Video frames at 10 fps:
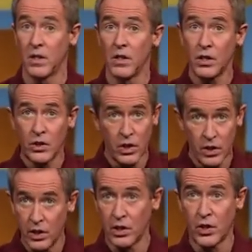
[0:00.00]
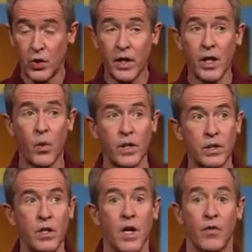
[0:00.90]
And this is a tricky
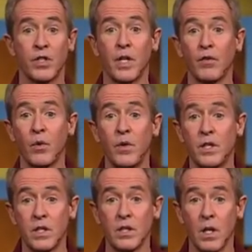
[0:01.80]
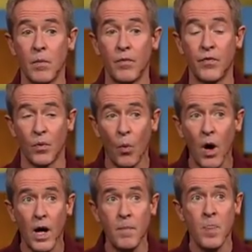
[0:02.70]
question for several reasons. For
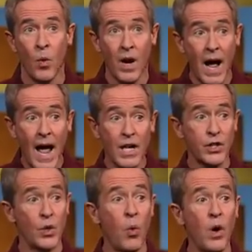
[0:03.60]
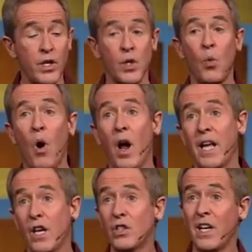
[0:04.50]
one, when I ask you, what do you want?
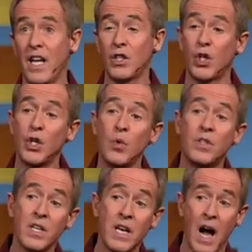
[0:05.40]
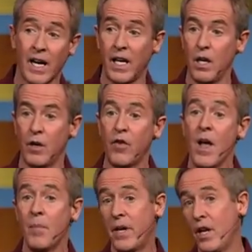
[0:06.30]
Here's an answer you did not give,
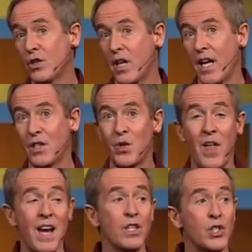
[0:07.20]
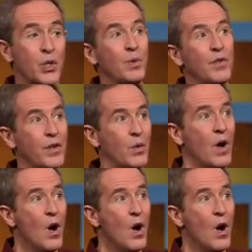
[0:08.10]
but here's an answer that is true of you.